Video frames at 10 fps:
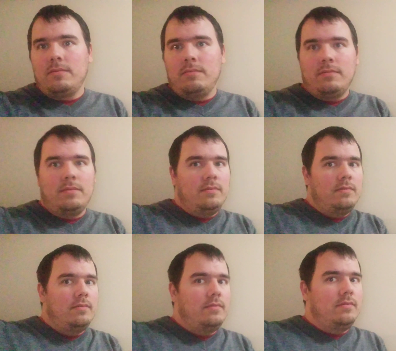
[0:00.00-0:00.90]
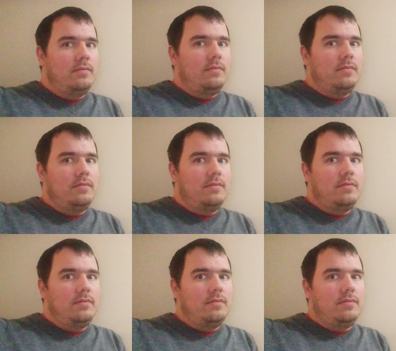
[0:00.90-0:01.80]

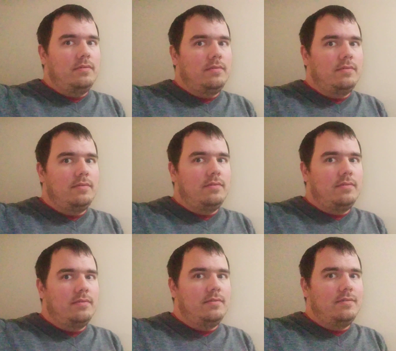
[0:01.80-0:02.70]
No one is speaking in this clip.